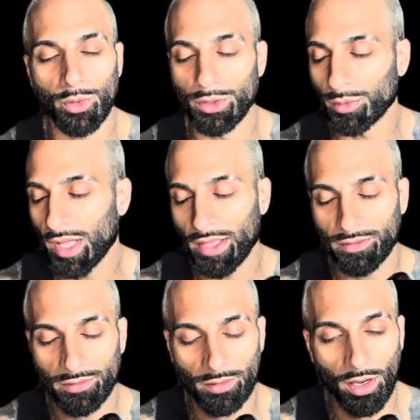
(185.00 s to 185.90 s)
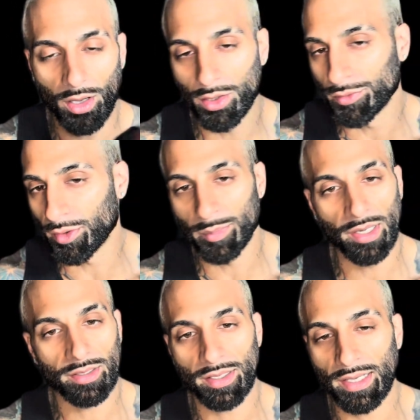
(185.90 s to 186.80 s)
We do classes all over
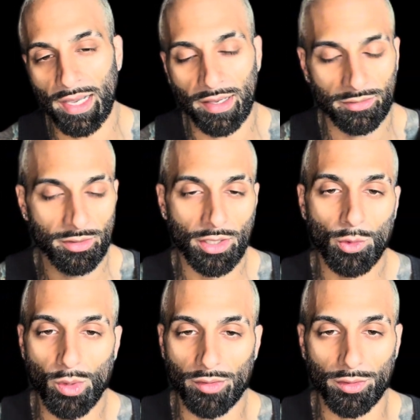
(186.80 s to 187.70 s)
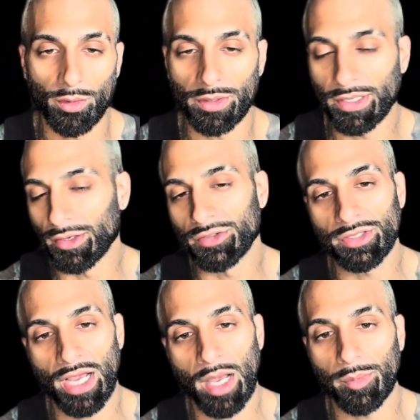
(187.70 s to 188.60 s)
America, guys. We have our own gear
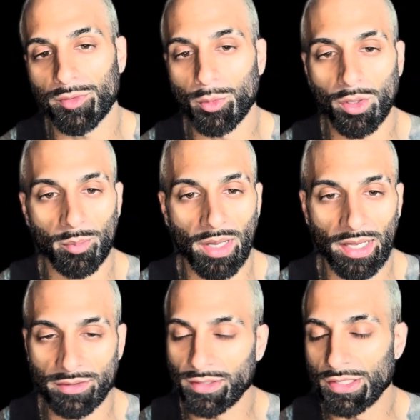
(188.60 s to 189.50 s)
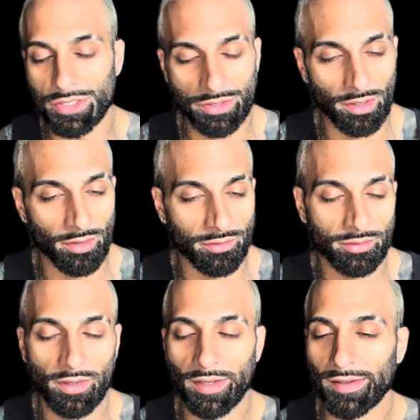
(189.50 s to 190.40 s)
shop. If you want to buy t
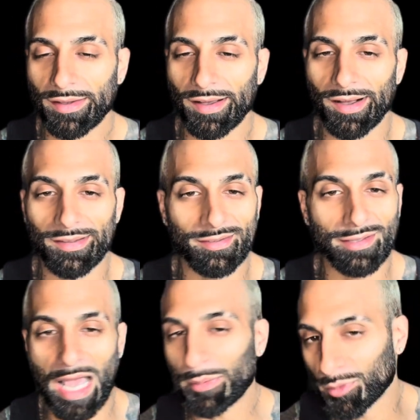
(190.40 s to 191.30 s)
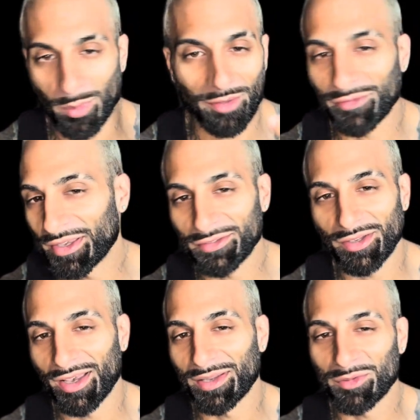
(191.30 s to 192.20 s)
shirts, uh, slaps with my face
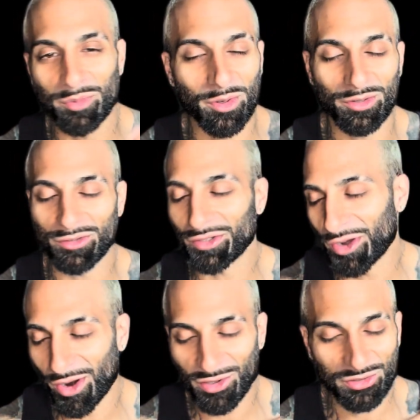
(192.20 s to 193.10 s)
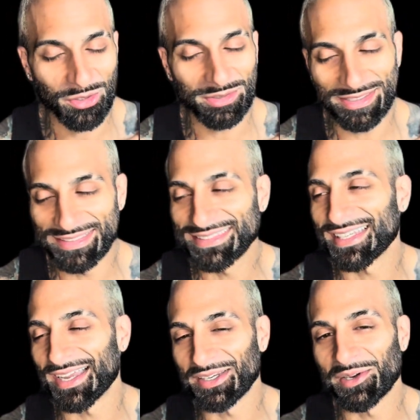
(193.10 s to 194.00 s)
on them, smoking a cigar, shirtless.
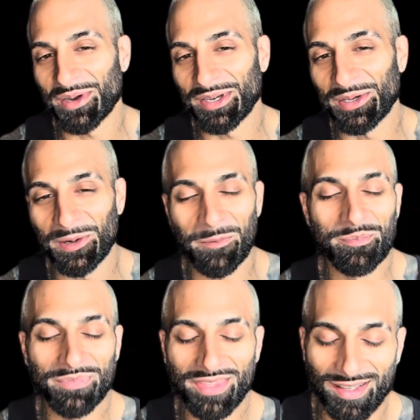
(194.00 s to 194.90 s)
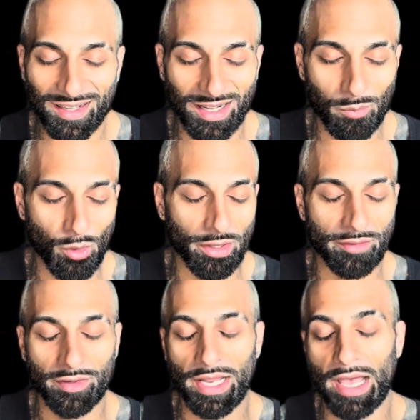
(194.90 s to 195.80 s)
I know, I know. Um, we'll
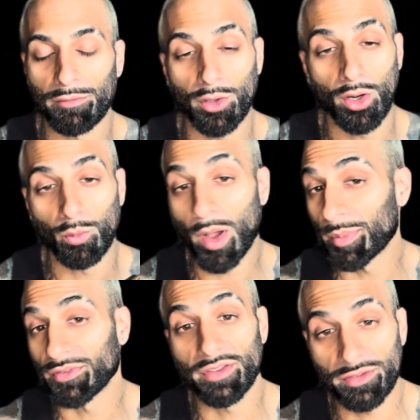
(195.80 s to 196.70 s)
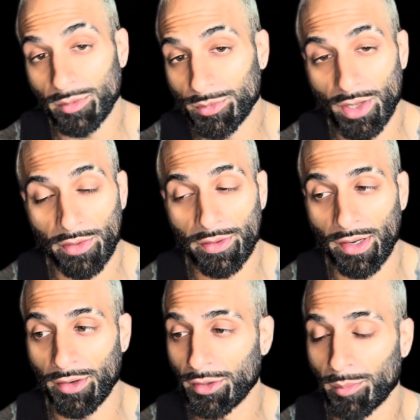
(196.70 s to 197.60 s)
even have our own weapon systems on
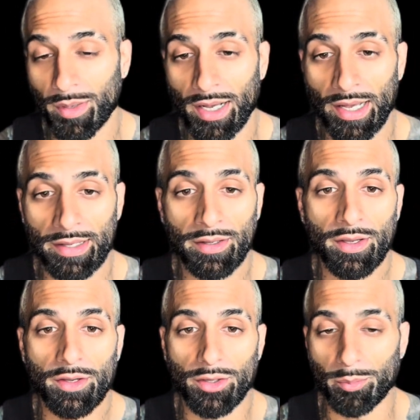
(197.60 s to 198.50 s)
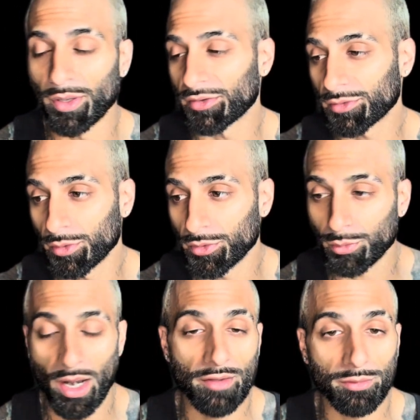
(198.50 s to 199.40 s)
there. You can buy your pistols,
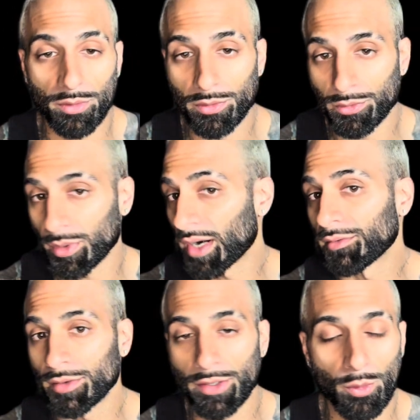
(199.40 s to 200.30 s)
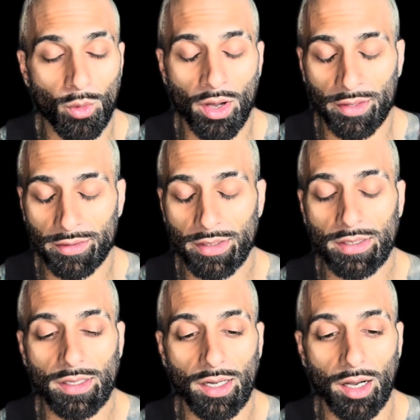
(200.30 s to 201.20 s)
rifles, whatever you want.
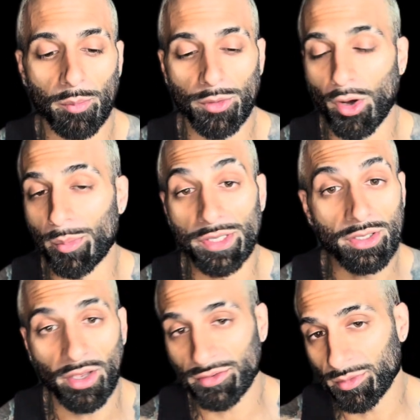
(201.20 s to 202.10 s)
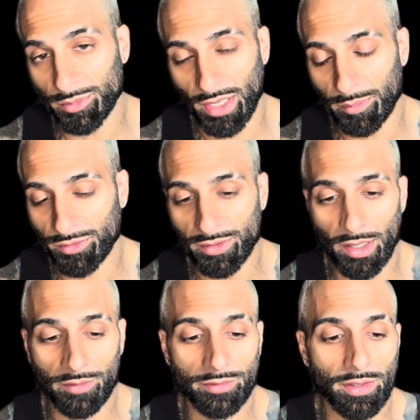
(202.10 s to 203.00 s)
Um, they'll be custom type
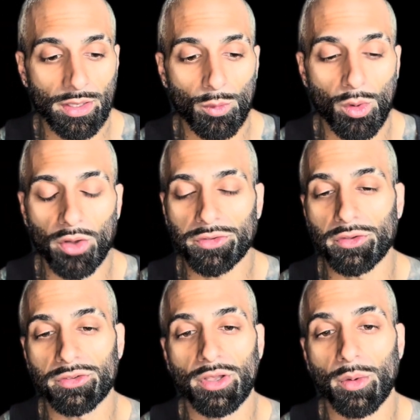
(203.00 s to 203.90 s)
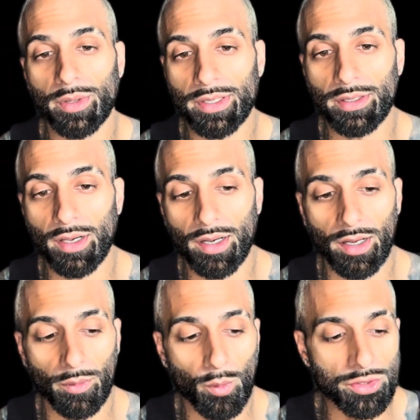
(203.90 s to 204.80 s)
stuff. We'll also sell
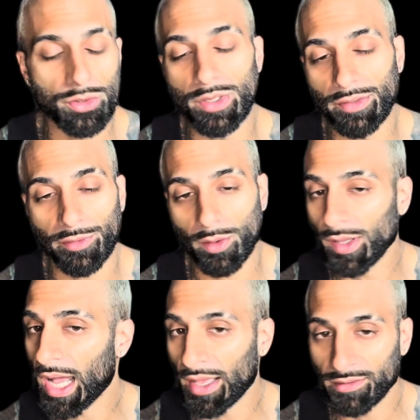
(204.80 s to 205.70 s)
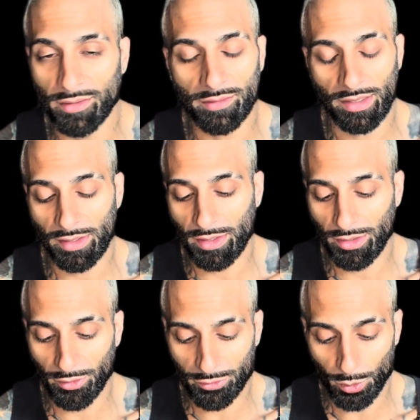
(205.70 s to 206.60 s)
uh, what you need for classes at that
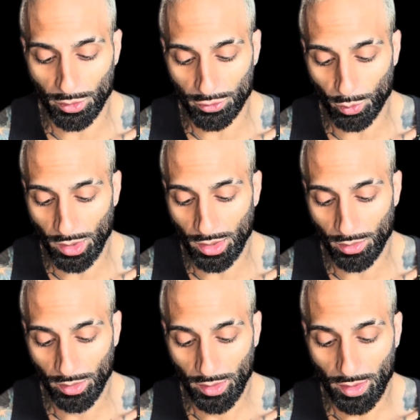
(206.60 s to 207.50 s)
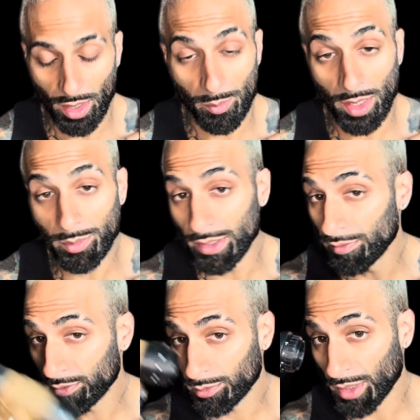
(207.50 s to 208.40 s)
gear store as well, and maybe
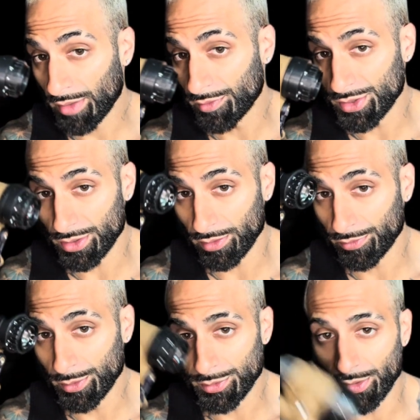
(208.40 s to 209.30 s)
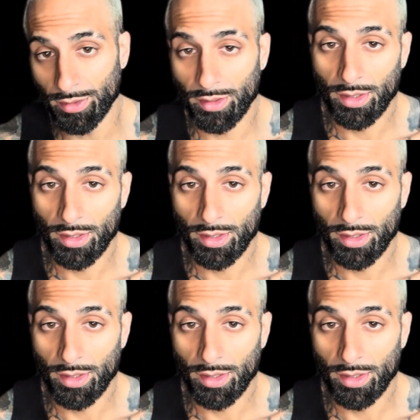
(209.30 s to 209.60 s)
even some night vision in the future.